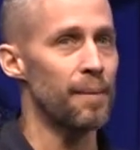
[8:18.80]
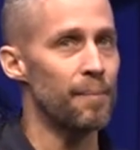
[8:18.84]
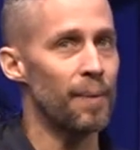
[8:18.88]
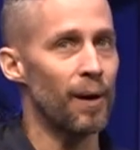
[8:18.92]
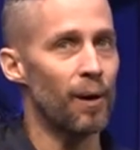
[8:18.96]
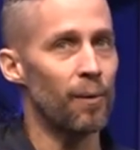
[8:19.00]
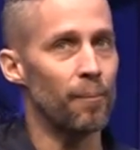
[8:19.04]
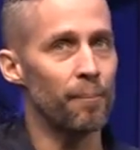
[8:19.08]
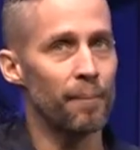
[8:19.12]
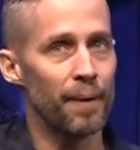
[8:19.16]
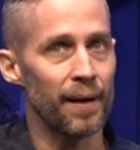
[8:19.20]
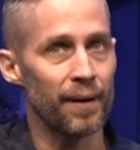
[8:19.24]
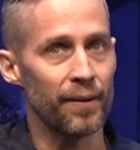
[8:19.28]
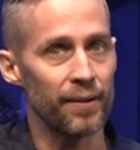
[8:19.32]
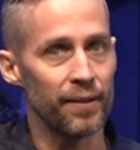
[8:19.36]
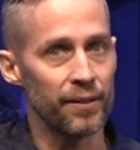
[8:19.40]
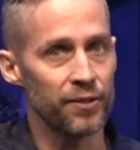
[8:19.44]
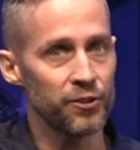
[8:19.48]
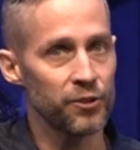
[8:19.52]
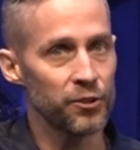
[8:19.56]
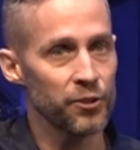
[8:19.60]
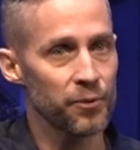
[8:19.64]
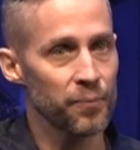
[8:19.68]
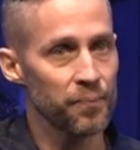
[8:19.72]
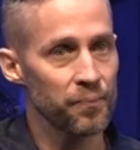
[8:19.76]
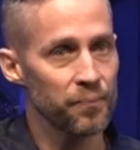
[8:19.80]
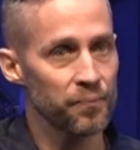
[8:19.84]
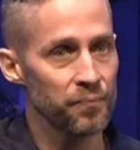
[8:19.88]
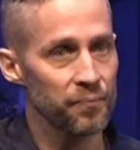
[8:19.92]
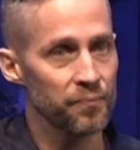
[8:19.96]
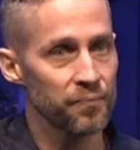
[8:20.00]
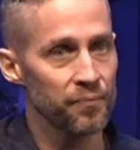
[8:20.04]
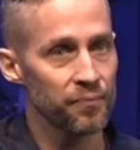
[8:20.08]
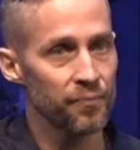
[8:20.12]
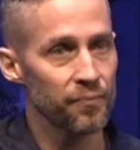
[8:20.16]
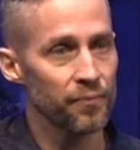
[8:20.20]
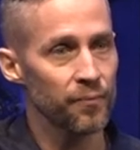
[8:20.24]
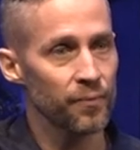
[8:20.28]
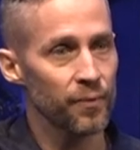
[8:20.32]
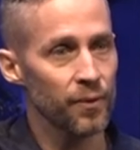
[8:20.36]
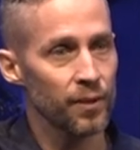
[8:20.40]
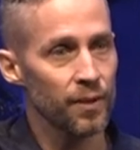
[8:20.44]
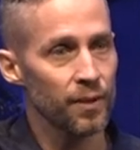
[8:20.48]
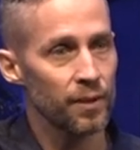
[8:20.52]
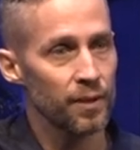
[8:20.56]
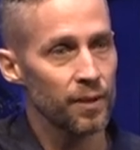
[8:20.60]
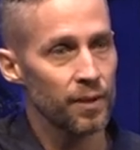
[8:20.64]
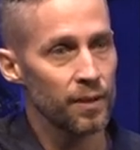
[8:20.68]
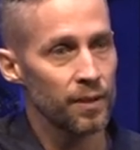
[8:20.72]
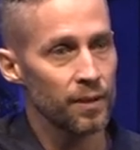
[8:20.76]
about marriage
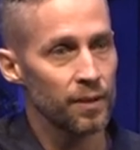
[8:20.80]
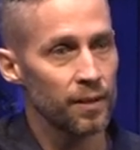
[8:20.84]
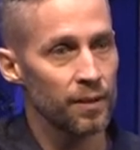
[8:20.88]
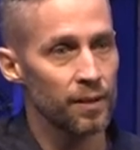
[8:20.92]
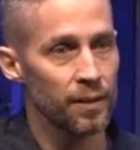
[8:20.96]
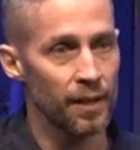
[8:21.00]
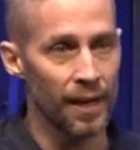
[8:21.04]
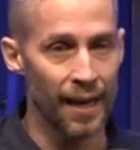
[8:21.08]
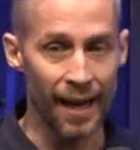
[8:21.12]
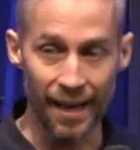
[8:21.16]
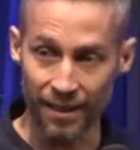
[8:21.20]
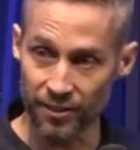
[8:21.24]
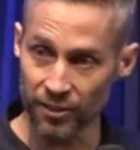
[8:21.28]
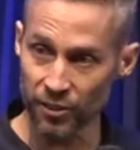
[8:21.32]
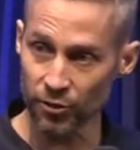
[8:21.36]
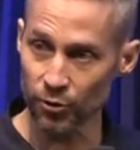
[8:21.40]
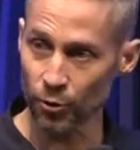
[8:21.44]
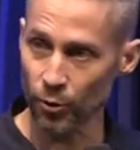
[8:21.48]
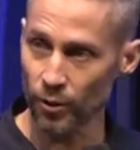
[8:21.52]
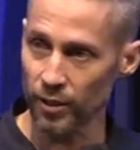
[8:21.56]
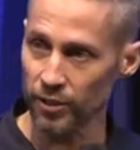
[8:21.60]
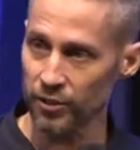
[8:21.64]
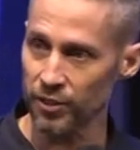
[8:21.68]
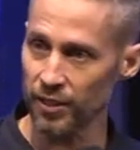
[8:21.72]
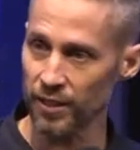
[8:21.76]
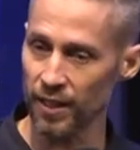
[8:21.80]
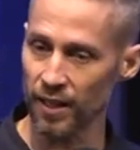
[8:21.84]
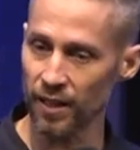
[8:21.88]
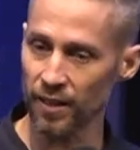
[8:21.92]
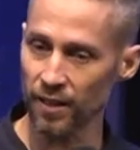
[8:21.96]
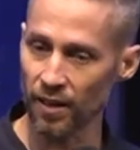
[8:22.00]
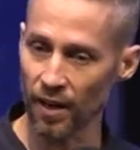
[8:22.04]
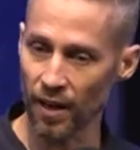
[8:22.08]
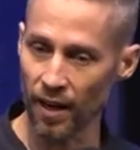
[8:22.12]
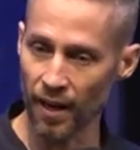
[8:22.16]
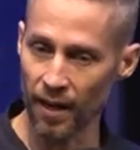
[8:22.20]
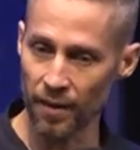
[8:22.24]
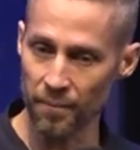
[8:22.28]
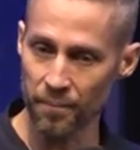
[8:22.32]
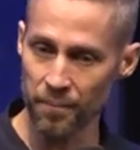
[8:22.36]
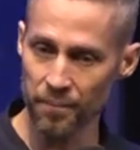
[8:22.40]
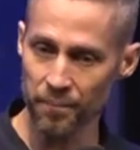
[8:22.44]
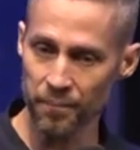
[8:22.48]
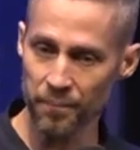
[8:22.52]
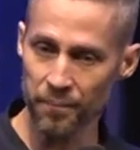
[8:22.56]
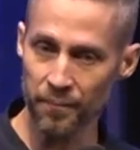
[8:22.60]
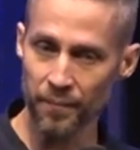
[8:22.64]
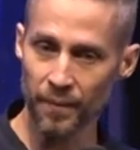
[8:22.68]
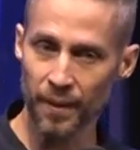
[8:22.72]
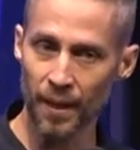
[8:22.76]
has its origin in God,
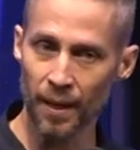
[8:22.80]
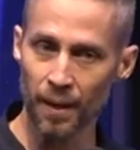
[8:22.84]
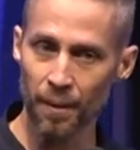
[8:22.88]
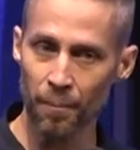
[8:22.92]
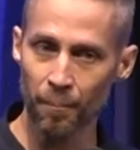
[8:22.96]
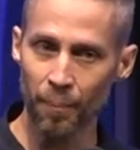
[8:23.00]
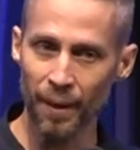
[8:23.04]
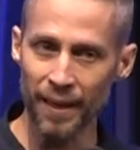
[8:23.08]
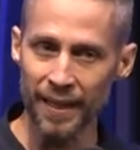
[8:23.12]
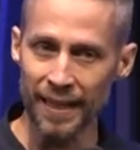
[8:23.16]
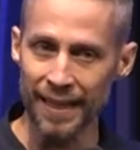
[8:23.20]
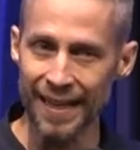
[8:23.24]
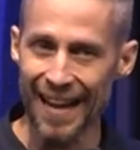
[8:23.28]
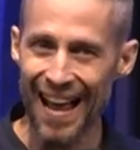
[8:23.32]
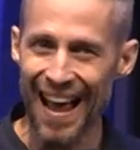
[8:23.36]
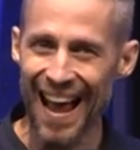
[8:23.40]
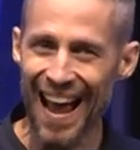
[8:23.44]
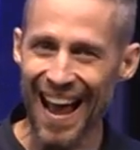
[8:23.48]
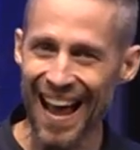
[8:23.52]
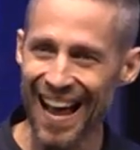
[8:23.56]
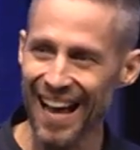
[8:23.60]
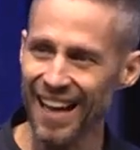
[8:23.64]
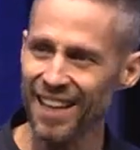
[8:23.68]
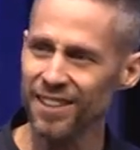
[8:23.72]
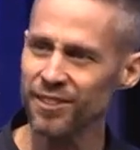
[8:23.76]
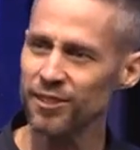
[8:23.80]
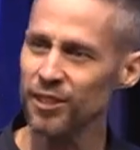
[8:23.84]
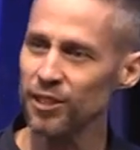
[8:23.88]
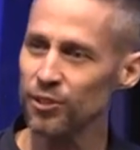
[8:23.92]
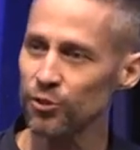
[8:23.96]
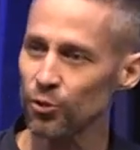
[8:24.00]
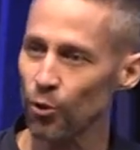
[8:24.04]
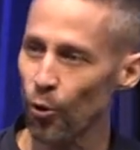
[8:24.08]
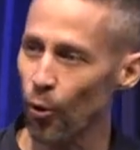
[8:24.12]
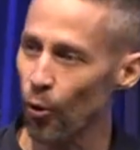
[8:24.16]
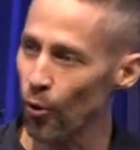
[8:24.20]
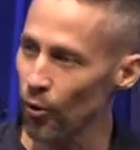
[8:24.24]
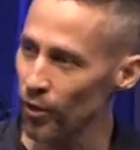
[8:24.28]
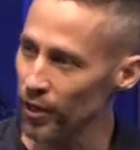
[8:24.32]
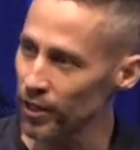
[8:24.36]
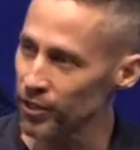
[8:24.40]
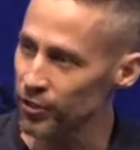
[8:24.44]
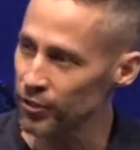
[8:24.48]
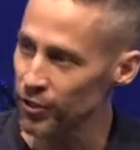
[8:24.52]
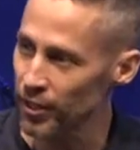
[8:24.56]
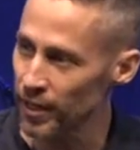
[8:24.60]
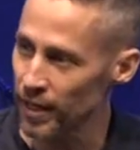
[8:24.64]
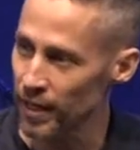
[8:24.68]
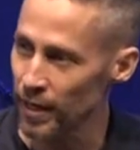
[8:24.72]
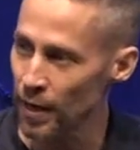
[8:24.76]
but it has its
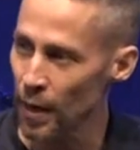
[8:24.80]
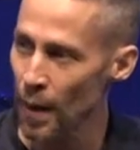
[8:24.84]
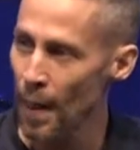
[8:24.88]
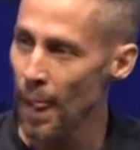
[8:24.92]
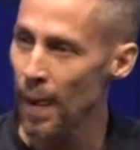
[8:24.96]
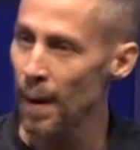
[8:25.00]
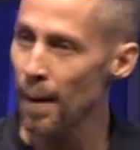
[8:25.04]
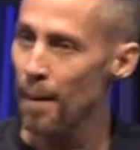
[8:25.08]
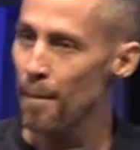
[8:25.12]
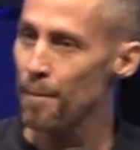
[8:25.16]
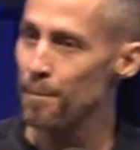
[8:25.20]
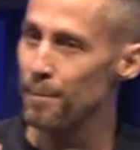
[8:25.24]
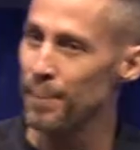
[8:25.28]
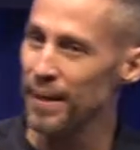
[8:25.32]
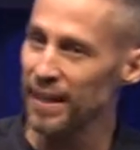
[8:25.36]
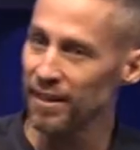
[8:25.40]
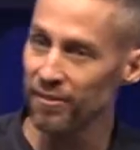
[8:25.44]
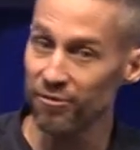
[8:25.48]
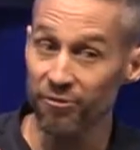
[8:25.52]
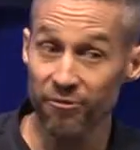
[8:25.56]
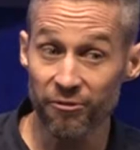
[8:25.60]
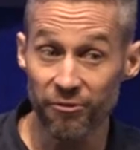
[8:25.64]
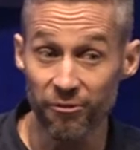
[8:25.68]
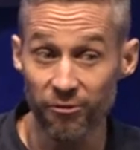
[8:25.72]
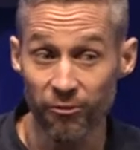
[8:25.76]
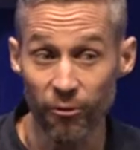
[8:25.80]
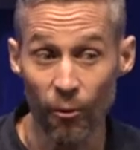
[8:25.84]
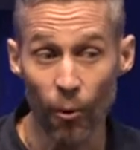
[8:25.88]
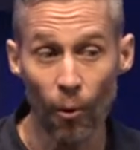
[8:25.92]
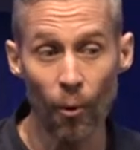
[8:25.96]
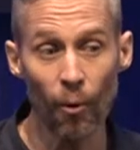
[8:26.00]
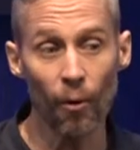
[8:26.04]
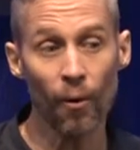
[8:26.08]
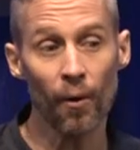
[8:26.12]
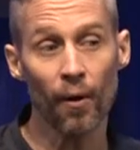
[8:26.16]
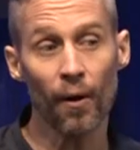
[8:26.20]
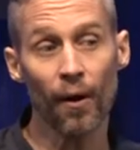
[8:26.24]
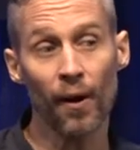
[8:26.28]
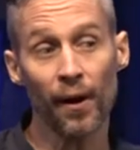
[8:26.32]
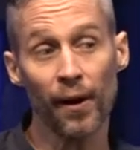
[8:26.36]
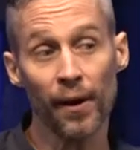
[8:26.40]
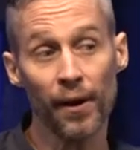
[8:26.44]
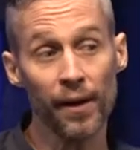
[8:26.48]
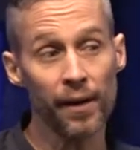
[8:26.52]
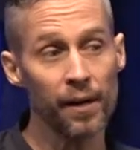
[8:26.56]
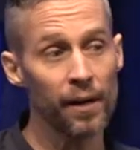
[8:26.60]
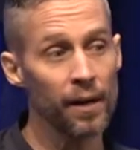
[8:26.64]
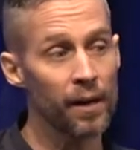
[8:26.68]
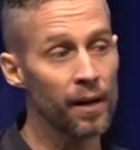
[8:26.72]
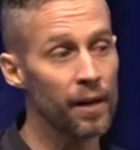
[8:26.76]
origin
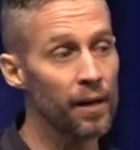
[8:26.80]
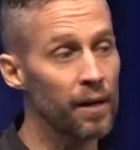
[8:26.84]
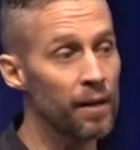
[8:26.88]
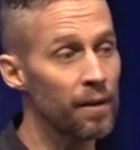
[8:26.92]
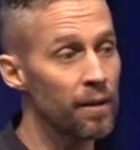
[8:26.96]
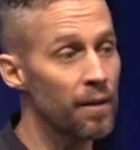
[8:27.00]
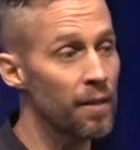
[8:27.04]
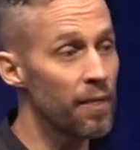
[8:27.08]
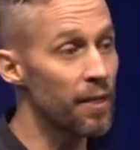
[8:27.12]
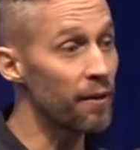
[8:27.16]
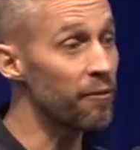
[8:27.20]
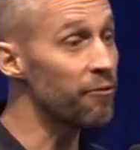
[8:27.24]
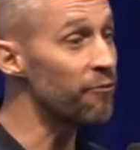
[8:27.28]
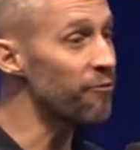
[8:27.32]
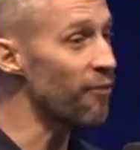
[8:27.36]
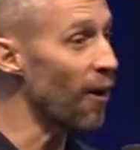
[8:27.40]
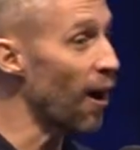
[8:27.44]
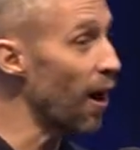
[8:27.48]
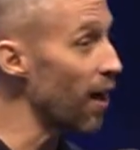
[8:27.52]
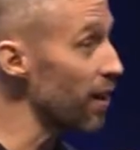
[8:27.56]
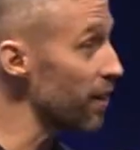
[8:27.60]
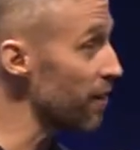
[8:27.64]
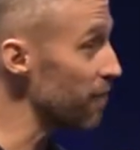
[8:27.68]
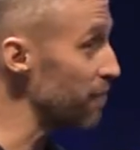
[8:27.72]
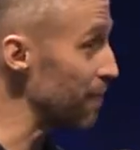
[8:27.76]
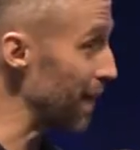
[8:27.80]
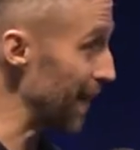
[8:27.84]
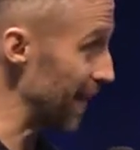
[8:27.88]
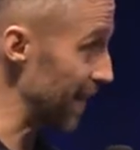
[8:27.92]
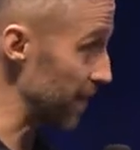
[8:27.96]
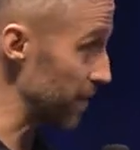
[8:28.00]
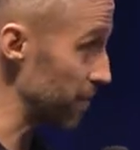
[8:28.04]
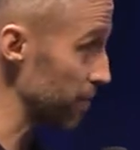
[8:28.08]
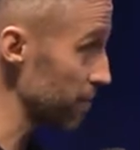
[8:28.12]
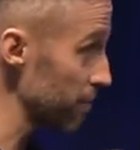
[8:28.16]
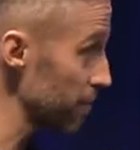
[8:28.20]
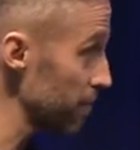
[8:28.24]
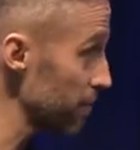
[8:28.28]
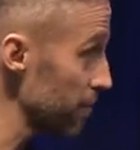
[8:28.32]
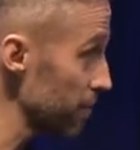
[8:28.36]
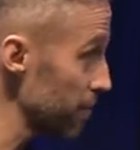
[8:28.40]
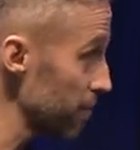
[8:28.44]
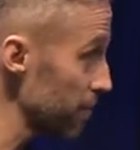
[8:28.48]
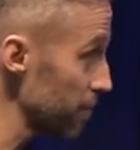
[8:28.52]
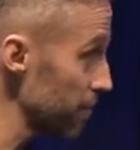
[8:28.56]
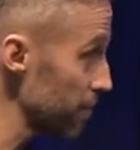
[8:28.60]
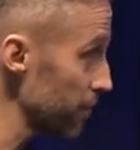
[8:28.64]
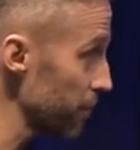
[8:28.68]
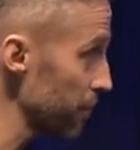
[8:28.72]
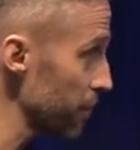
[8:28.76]
before the fall of man.
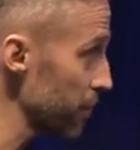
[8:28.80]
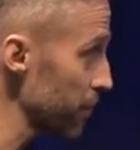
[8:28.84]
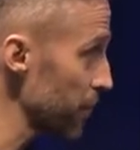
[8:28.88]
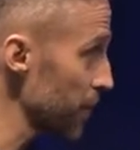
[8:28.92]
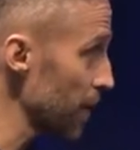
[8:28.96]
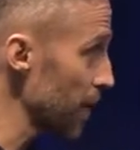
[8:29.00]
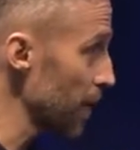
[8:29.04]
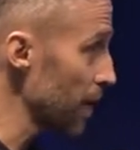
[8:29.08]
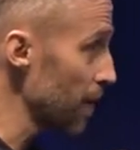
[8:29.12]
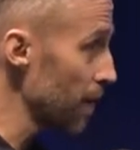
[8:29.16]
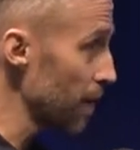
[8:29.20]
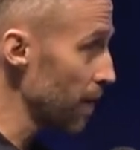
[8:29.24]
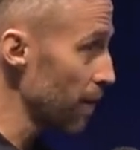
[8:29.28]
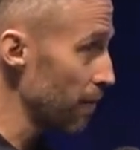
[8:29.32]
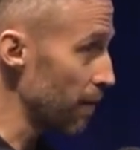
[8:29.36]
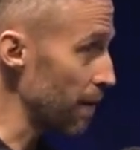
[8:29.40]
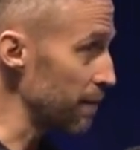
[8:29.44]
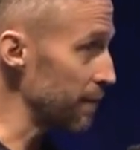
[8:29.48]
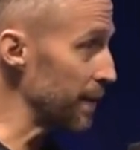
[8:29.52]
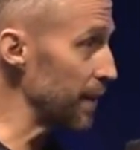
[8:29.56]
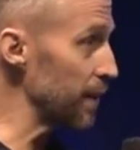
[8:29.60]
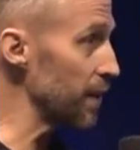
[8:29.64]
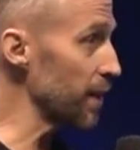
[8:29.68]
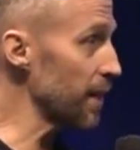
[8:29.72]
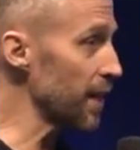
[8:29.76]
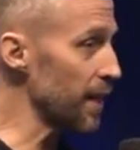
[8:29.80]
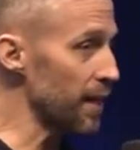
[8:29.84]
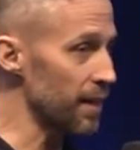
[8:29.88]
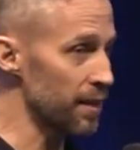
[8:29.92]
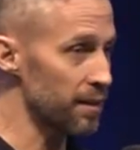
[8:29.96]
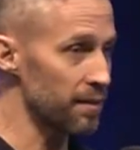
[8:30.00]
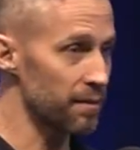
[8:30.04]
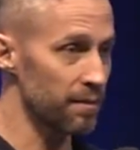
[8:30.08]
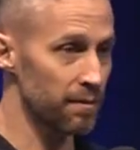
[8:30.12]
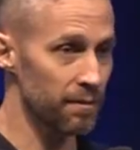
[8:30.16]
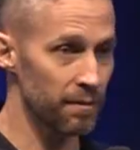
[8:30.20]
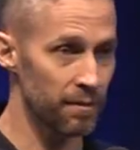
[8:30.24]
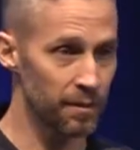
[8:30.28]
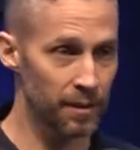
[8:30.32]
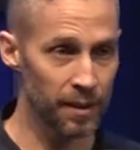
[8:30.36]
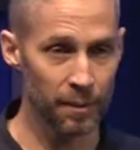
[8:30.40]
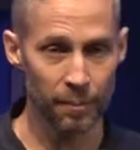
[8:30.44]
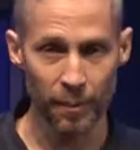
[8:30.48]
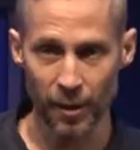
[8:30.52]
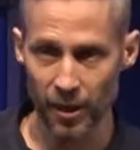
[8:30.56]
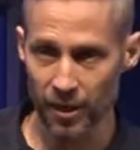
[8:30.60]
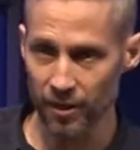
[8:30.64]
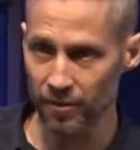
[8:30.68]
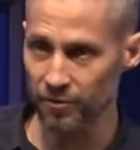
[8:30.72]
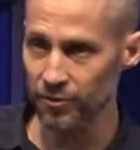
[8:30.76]
When we look at the
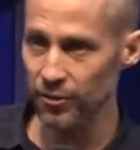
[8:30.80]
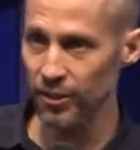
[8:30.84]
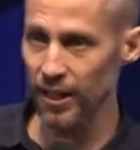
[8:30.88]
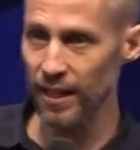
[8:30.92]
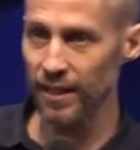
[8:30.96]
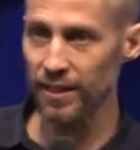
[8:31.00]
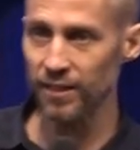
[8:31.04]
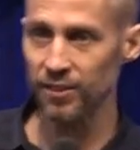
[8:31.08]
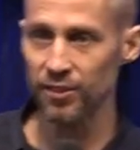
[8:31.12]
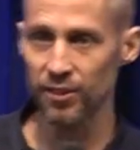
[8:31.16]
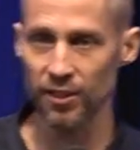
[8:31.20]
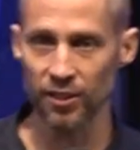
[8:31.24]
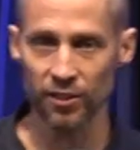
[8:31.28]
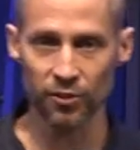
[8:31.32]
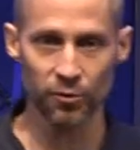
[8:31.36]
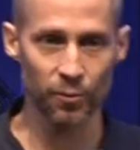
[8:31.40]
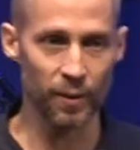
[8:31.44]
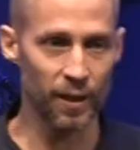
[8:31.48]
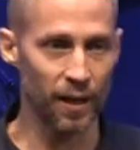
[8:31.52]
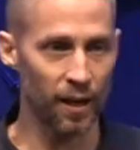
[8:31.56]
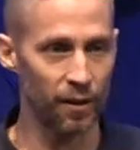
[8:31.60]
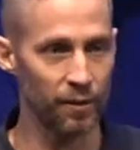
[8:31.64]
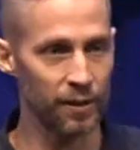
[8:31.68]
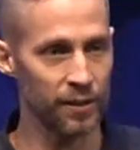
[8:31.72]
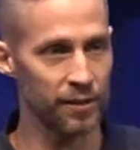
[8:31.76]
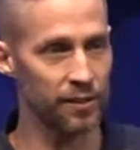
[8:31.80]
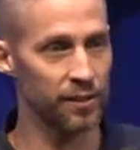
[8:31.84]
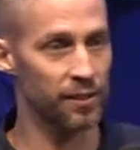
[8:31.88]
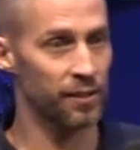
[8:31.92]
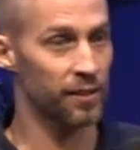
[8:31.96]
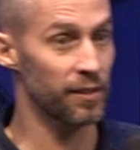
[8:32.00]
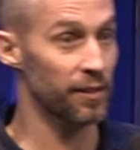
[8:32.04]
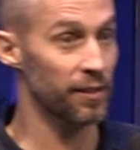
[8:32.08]
book of Genesis, we always